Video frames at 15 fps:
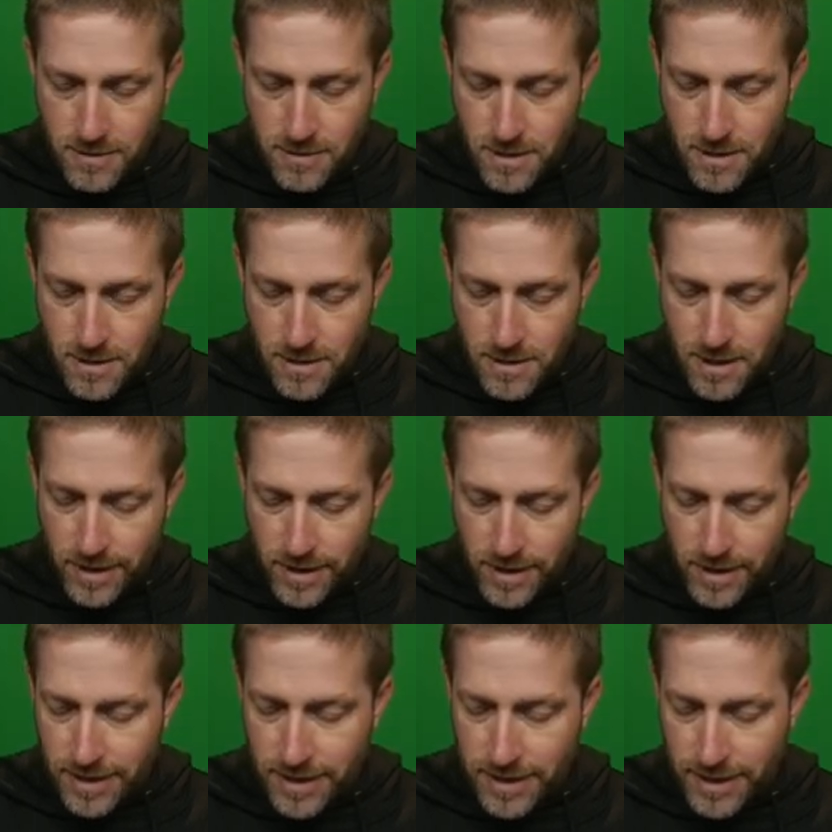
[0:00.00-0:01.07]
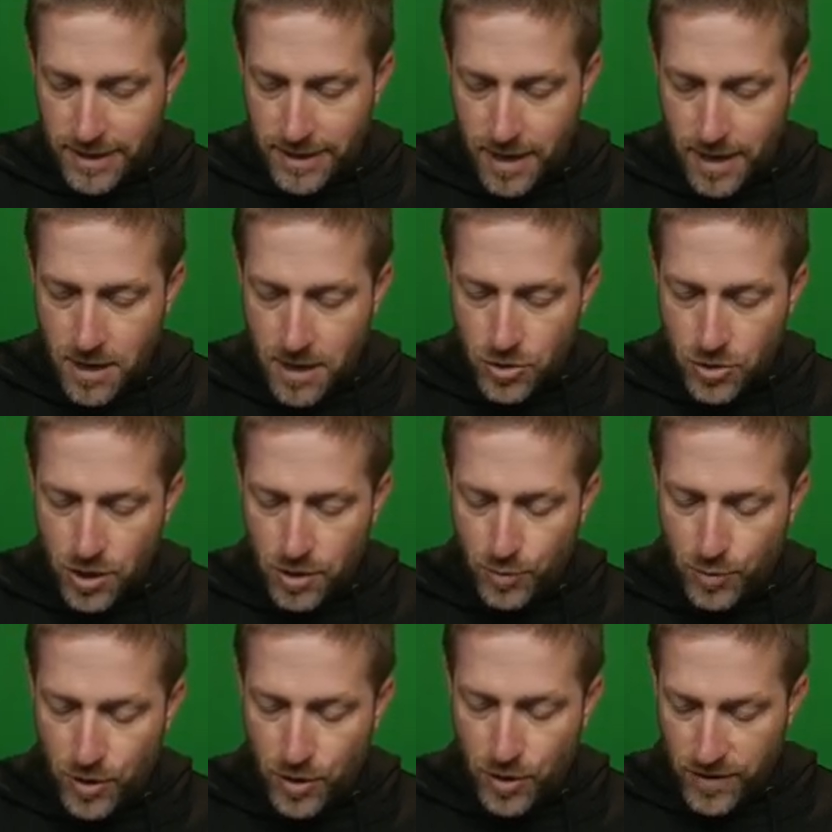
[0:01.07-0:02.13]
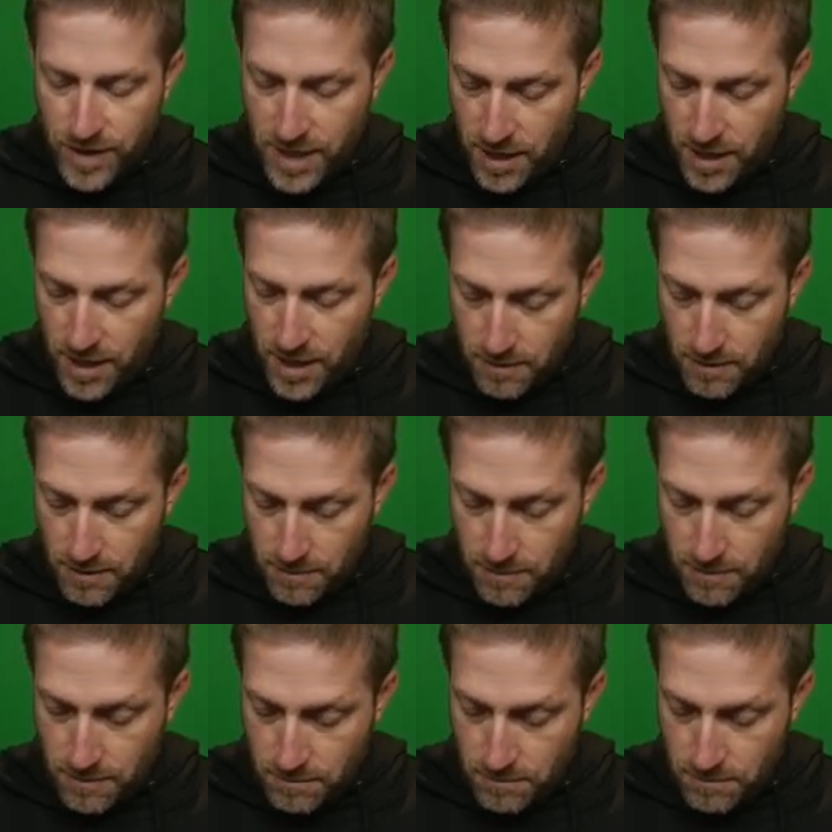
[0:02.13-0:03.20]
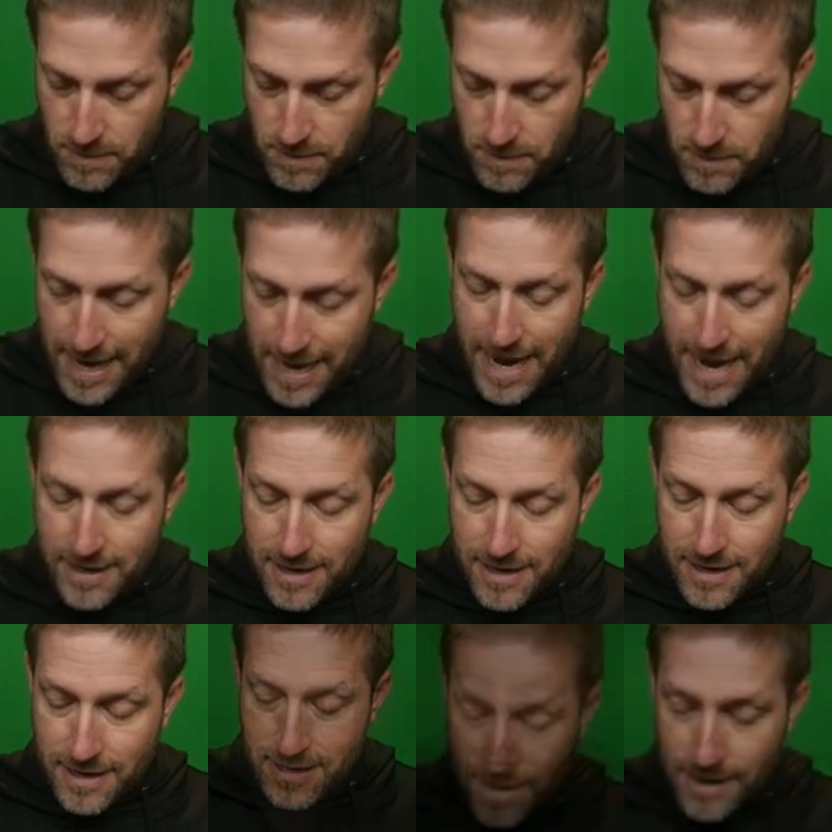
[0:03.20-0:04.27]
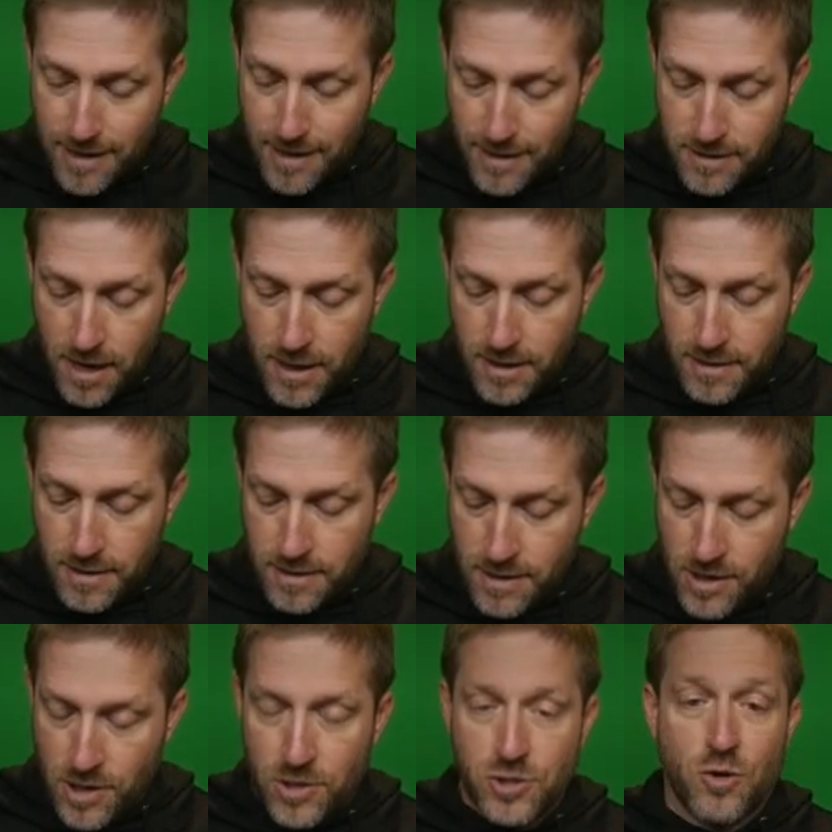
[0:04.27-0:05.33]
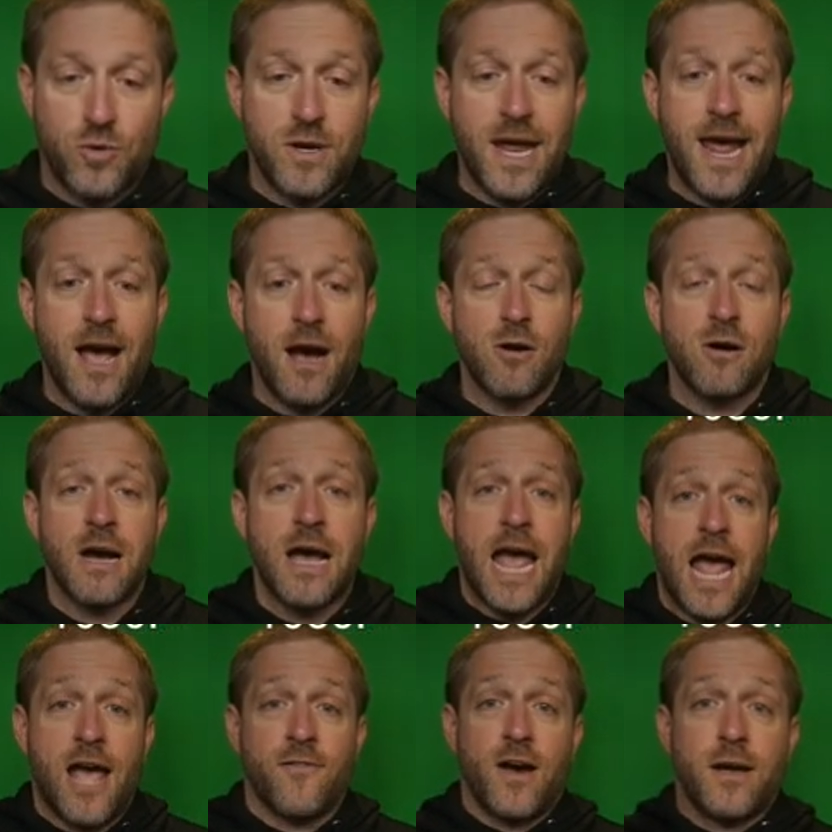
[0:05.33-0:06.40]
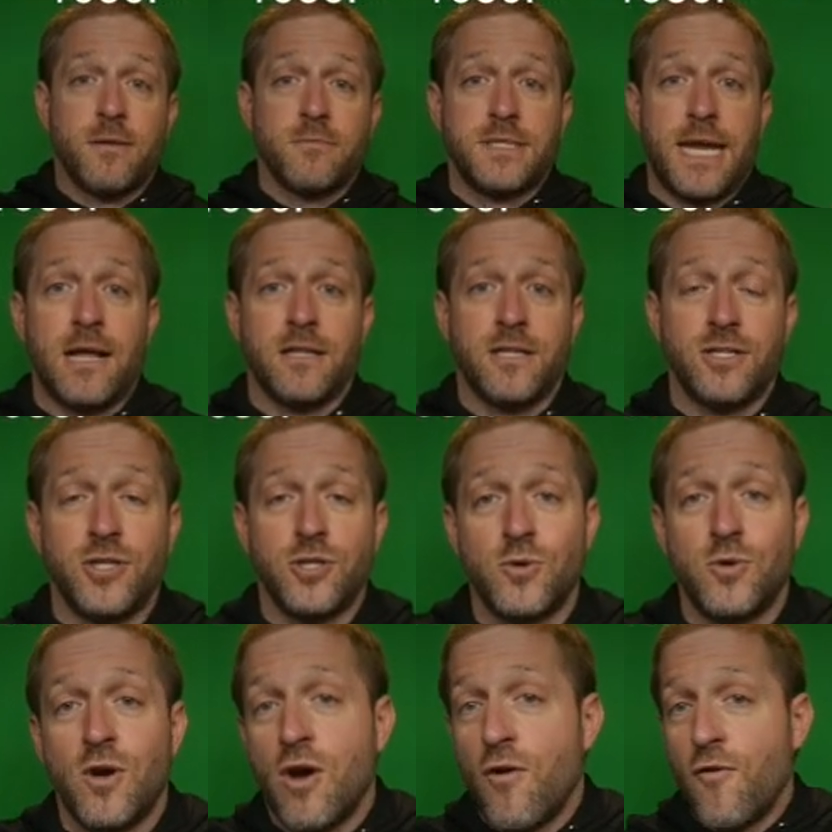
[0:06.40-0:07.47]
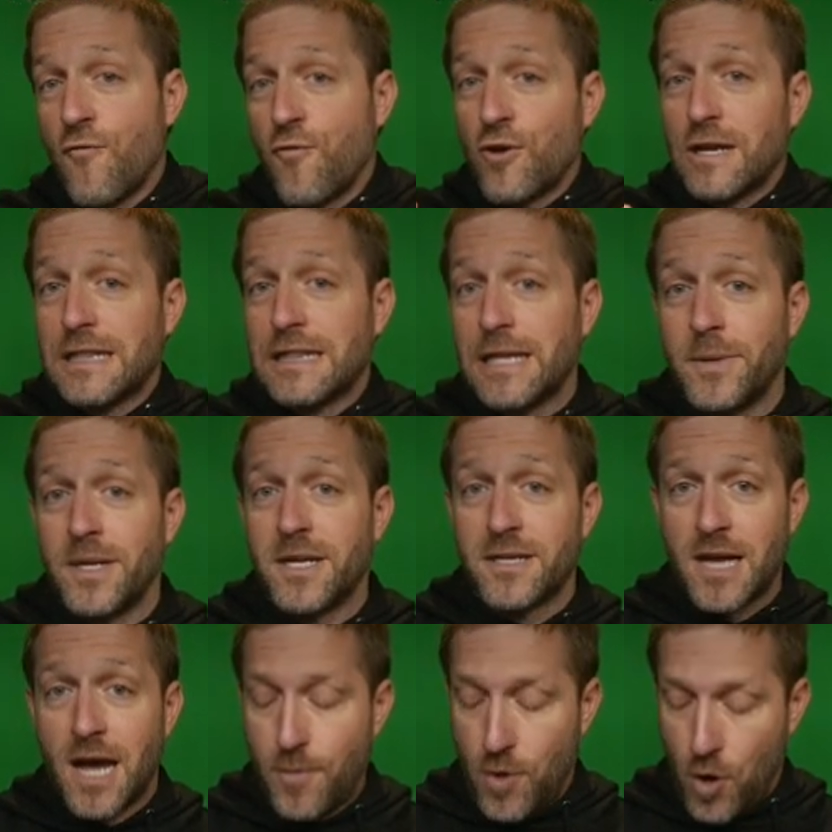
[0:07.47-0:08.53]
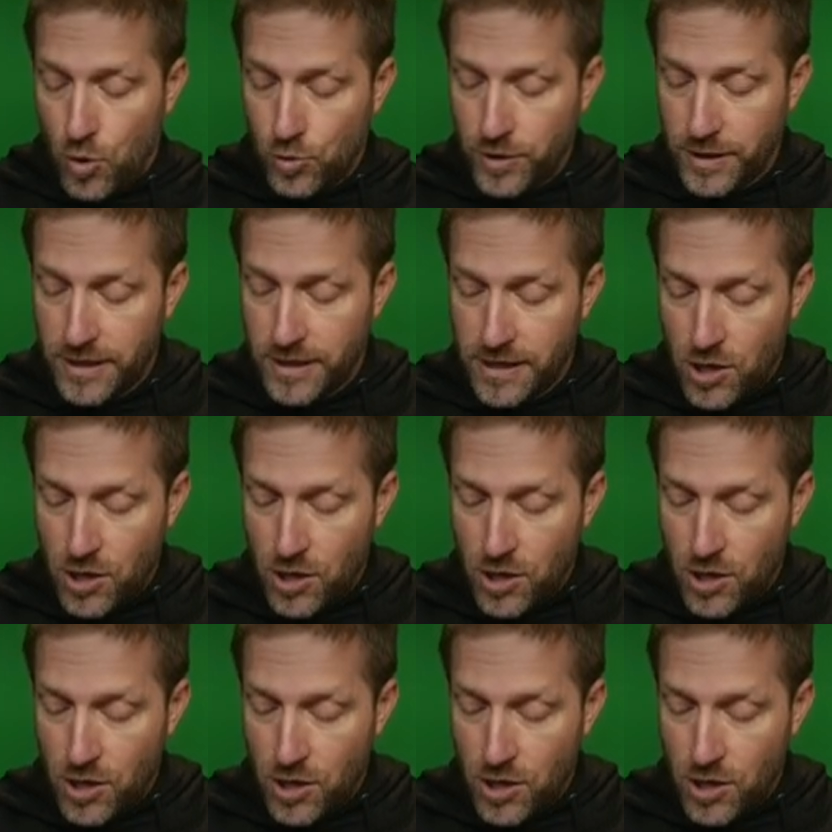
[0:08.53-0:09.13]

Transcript: I'd recommend against that. You can put it over here and done. So now, if I'm telling you for a limited time only,